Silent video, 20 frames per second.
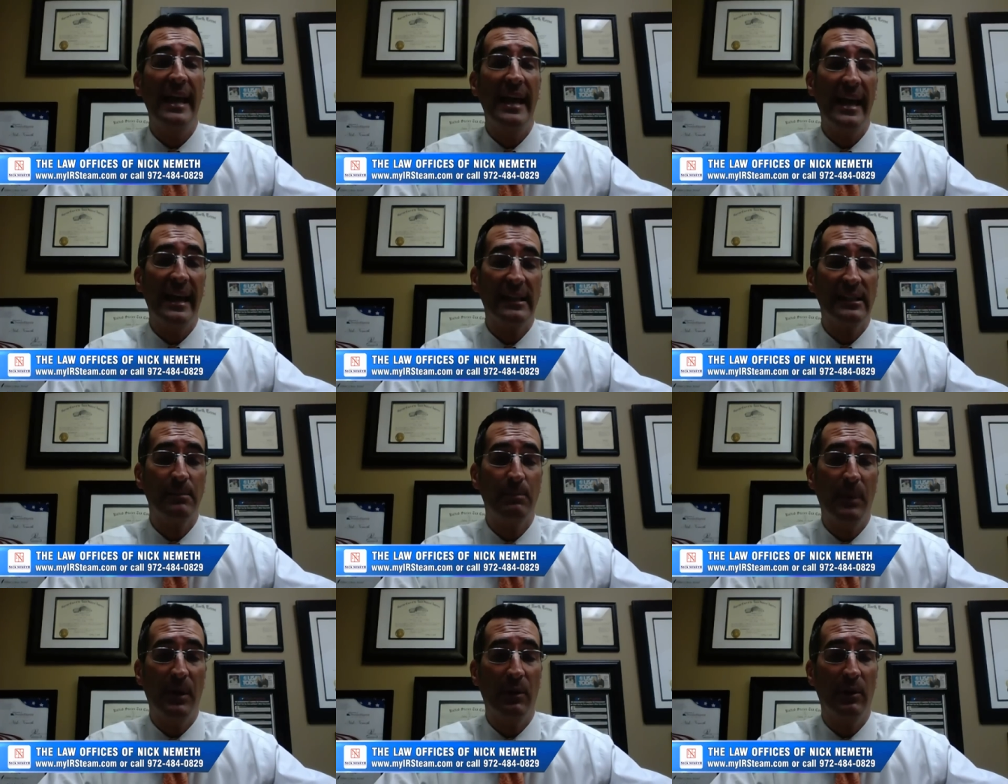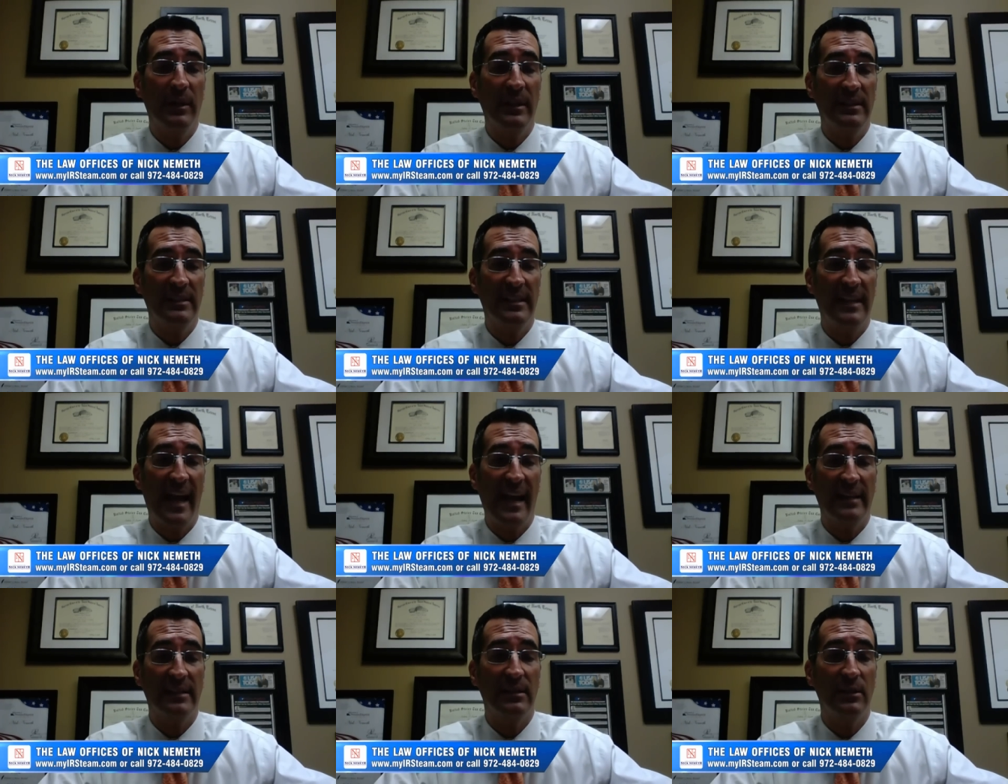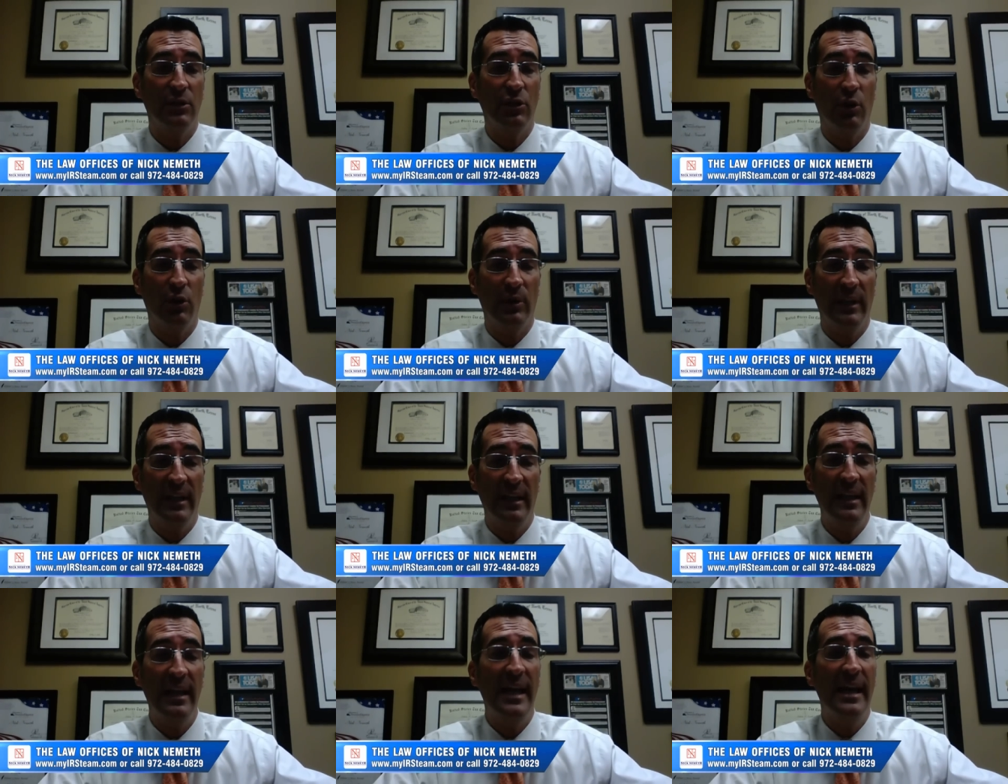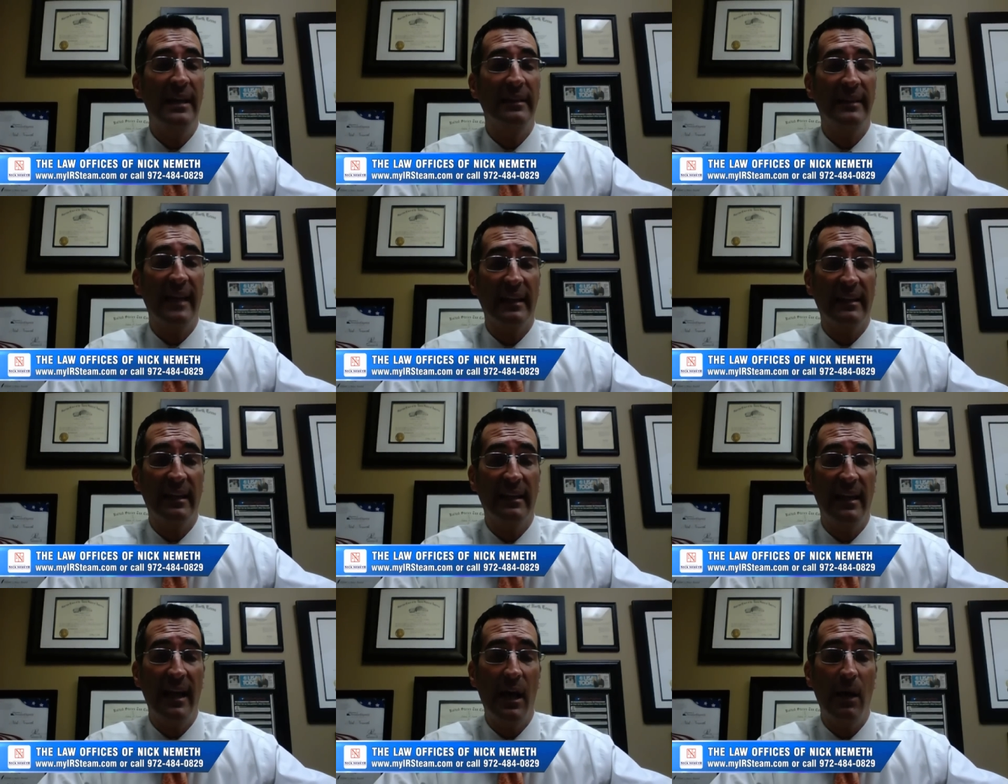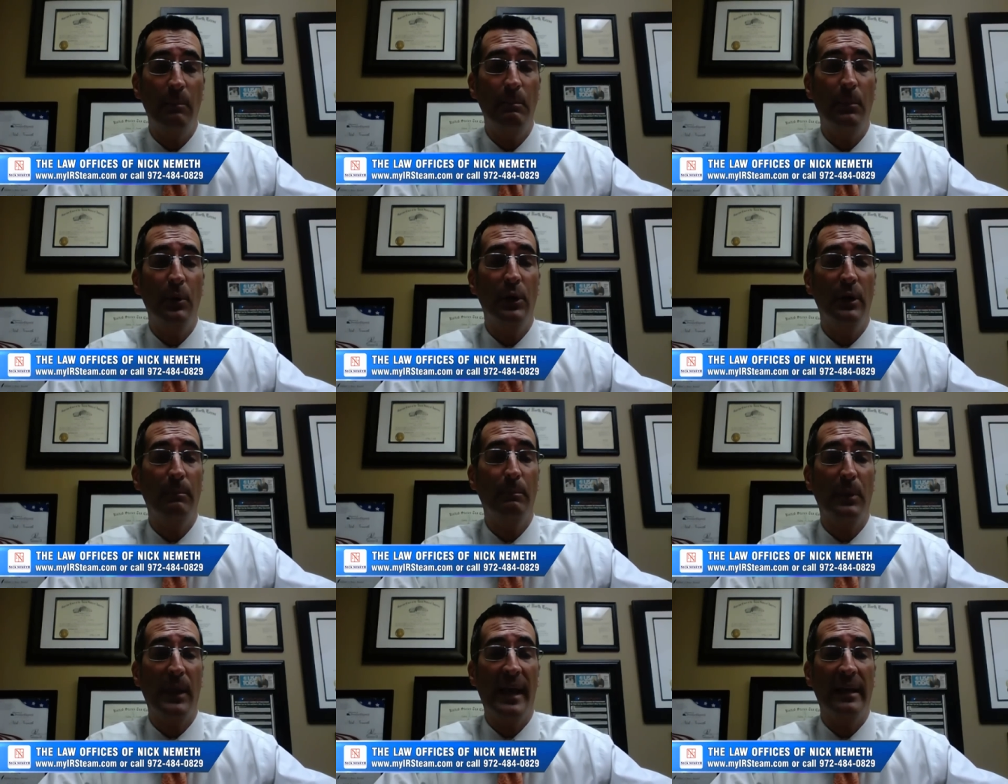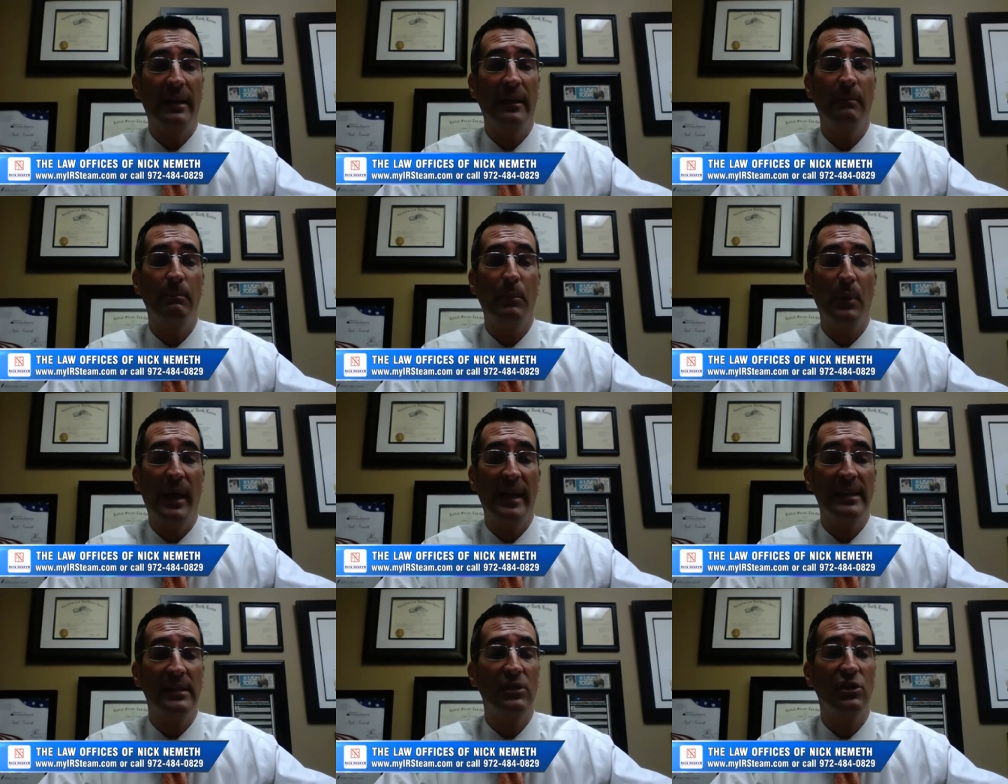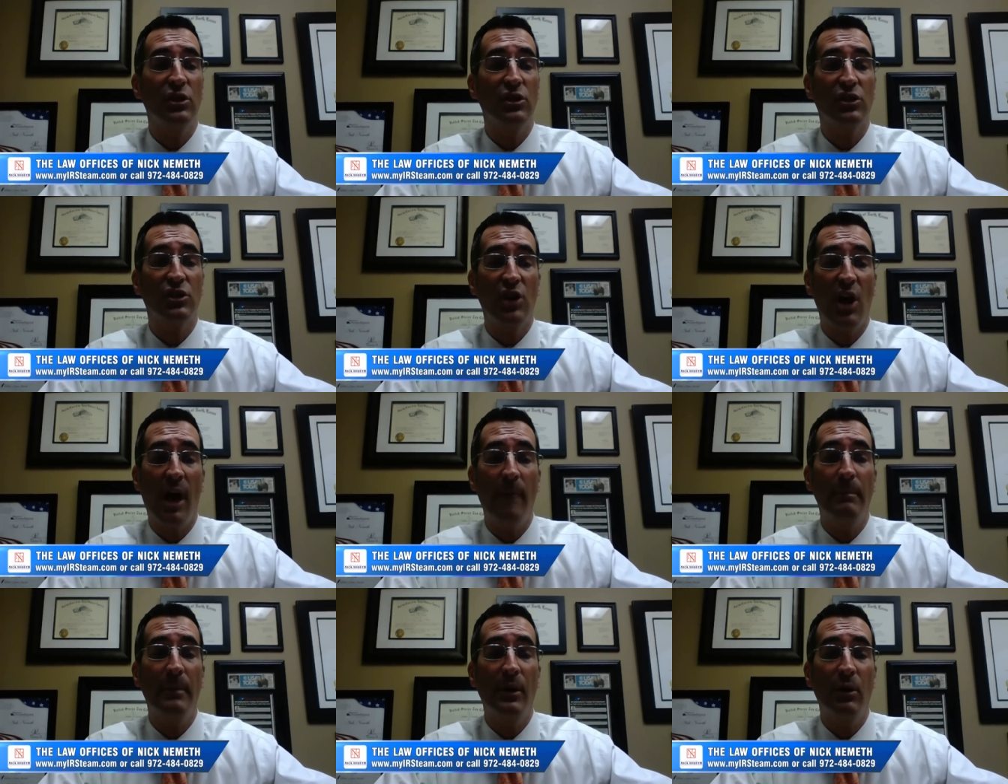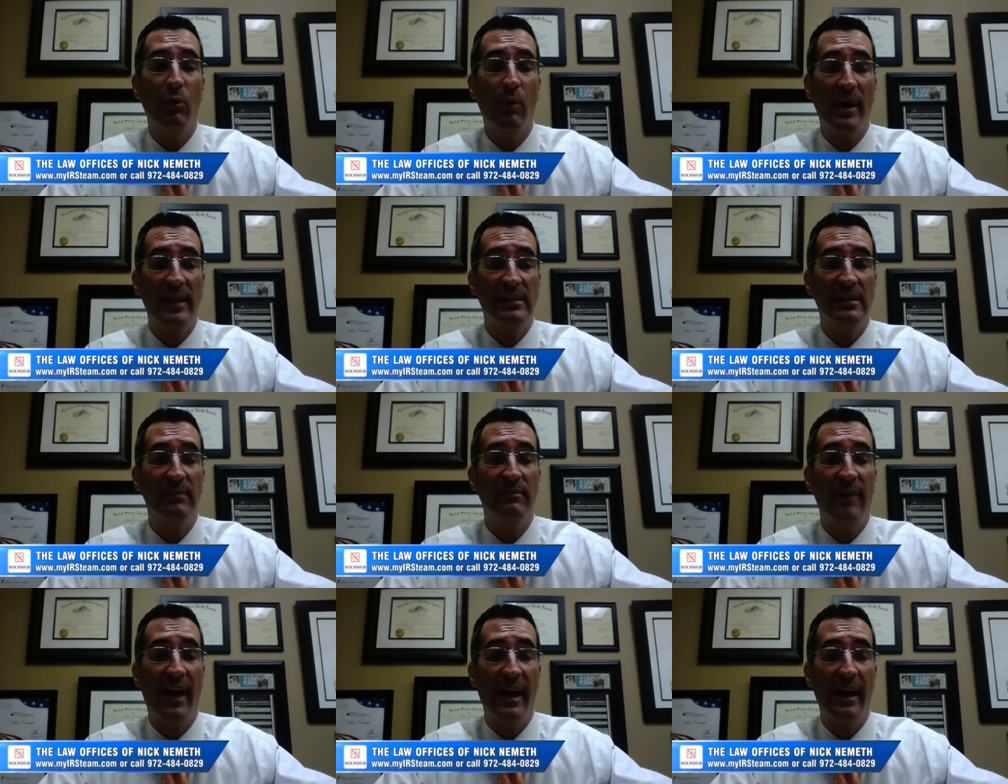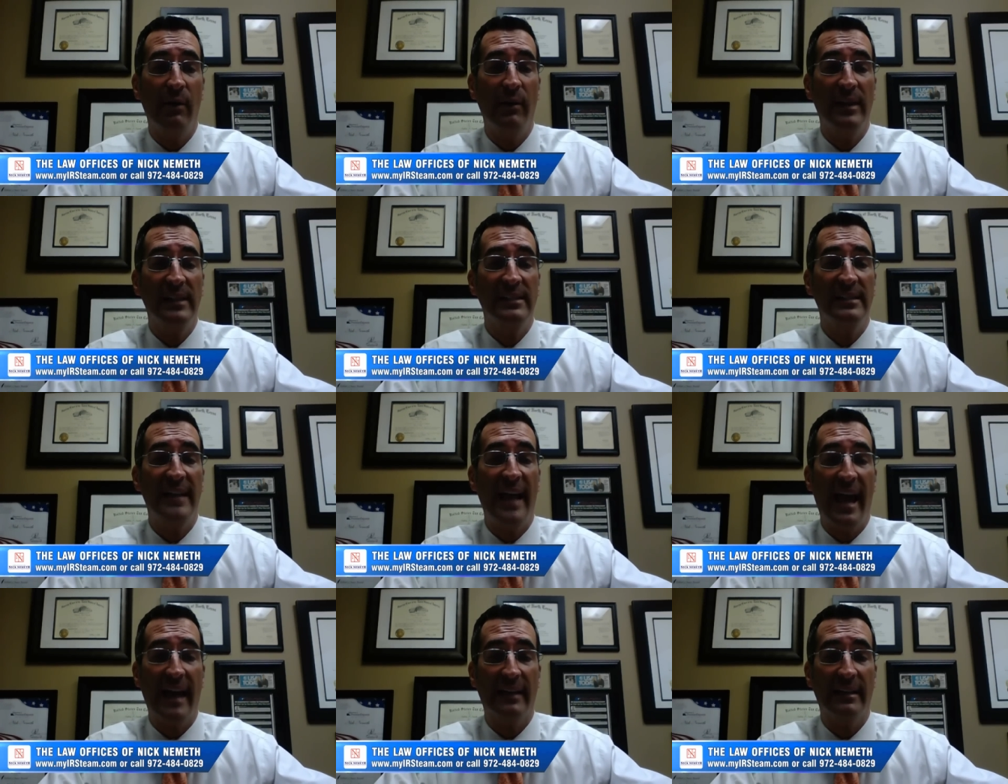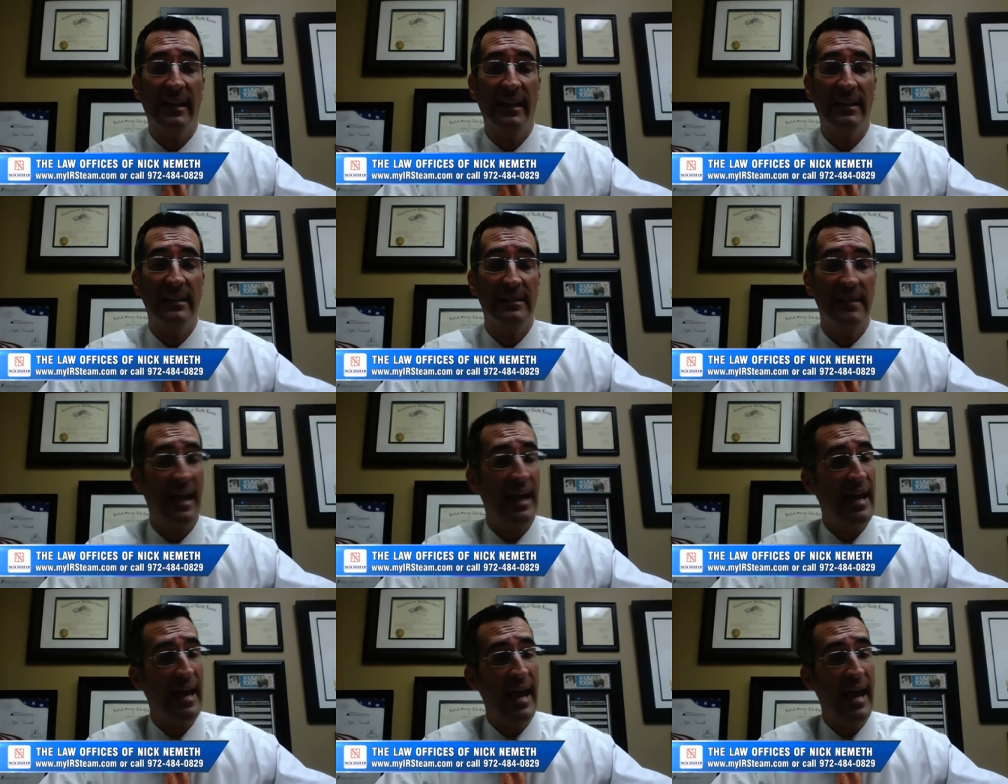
experienced tax attorney that can help put a plan in place to stop aggressive IRS tactics